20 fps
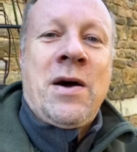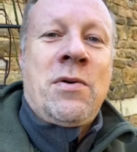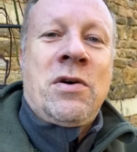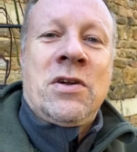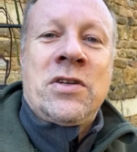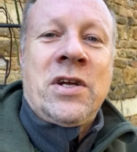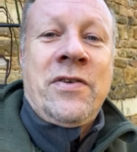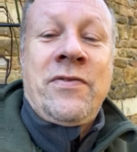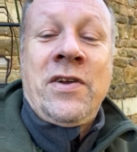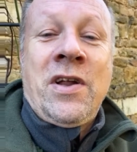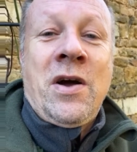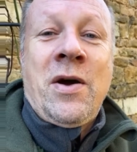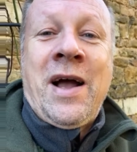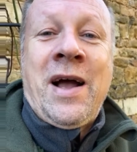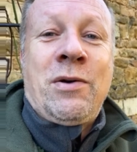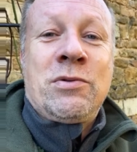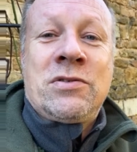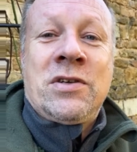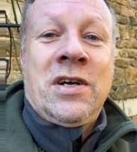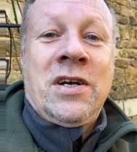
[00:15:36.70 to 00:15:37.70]
I don't even know how
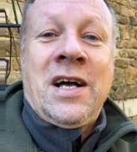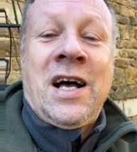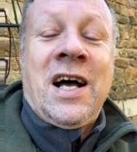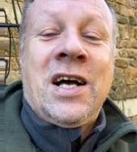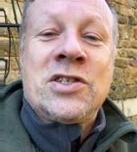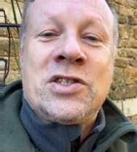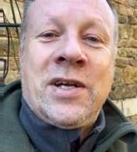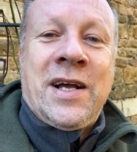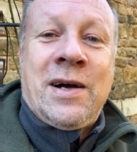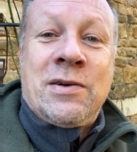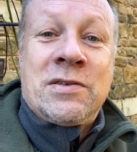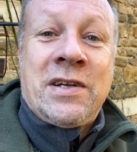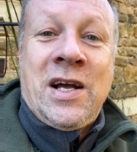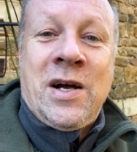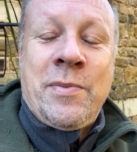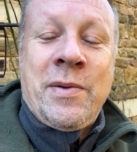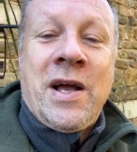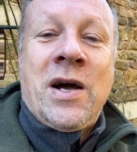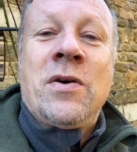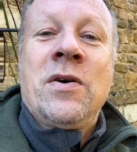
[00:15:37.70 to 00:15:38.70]
to ask you how to help me
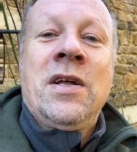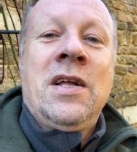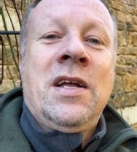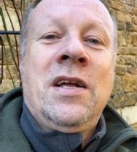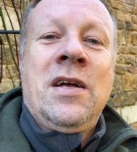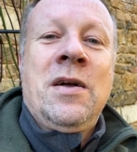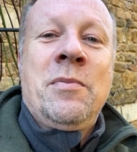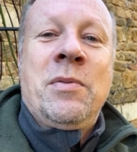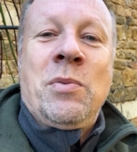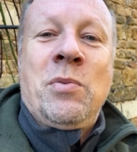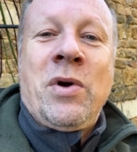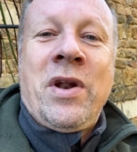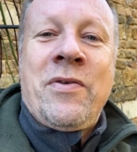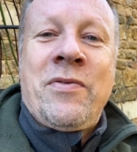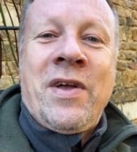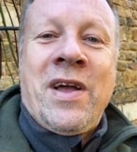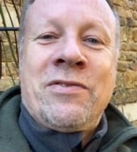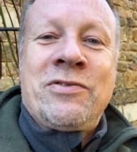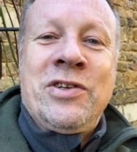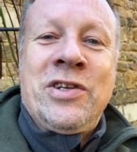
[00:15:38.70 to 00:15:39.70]
out. But whatever you
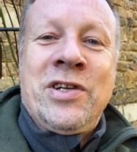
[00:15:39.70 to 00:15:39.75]
have to do